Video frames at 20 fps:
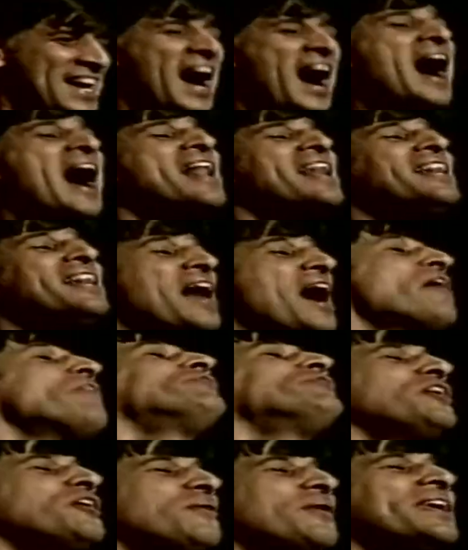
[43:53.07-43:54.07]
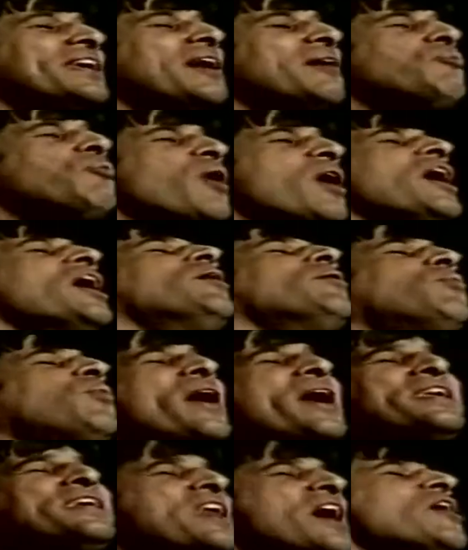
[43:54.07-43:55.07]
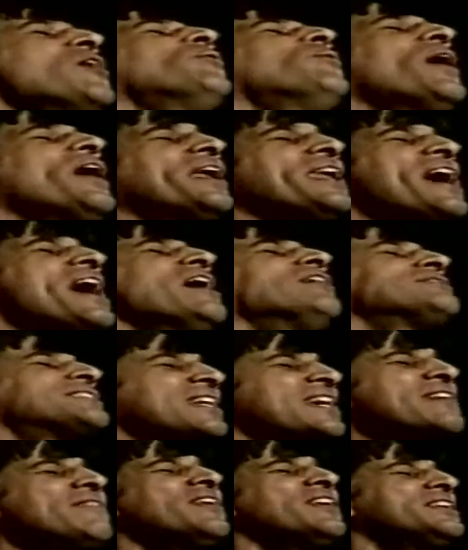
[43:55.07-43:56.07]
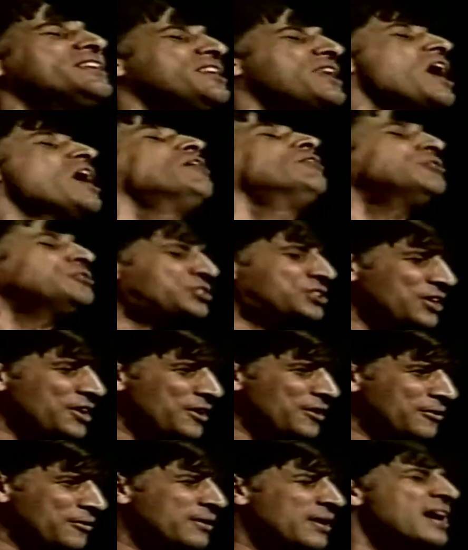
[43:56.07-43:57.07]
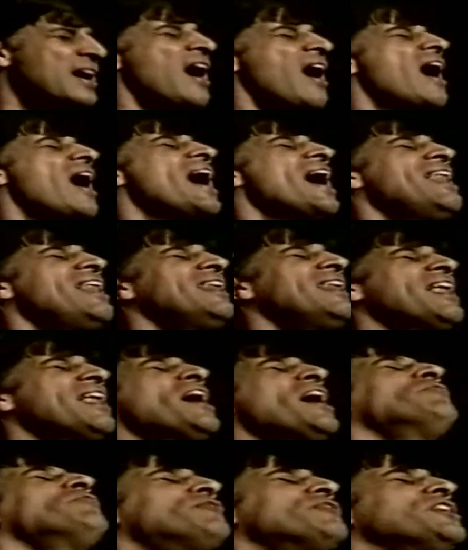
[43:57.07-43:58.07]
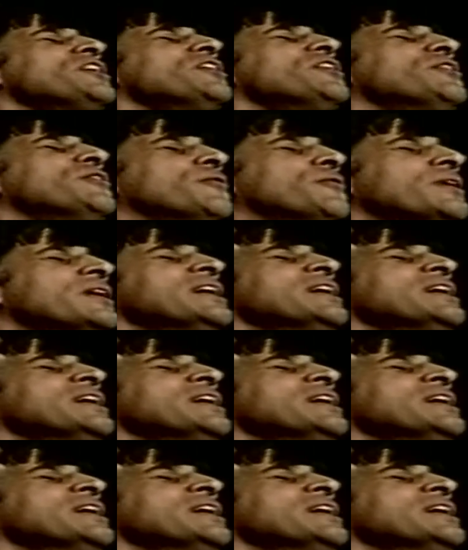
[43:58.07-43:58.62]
I love you in a world where no one else even knows you. I love you.